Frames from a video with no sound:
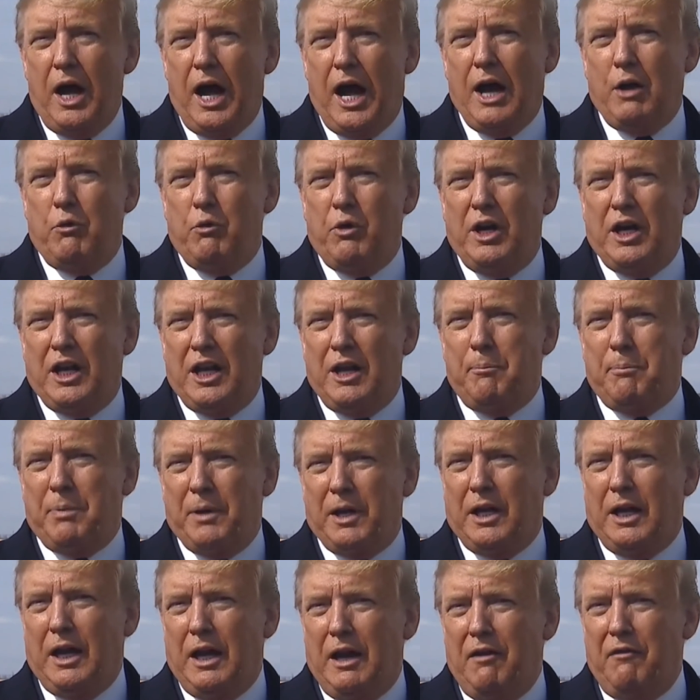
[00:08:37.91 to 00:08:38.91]
I really
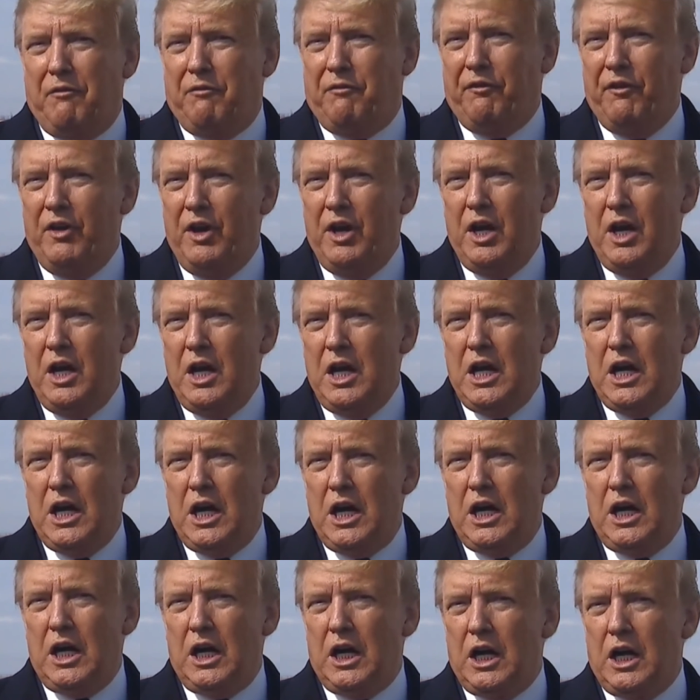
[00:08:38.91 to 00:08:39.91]
believe
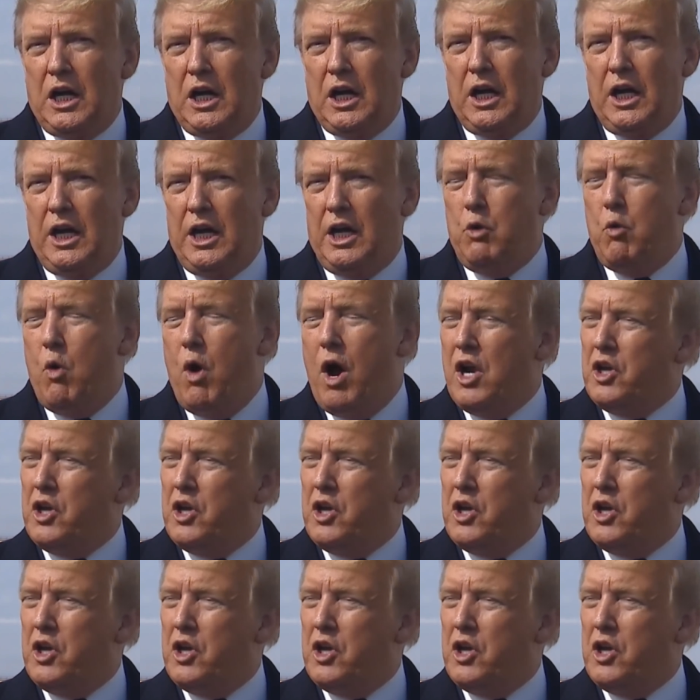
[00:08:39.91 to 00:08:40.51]
he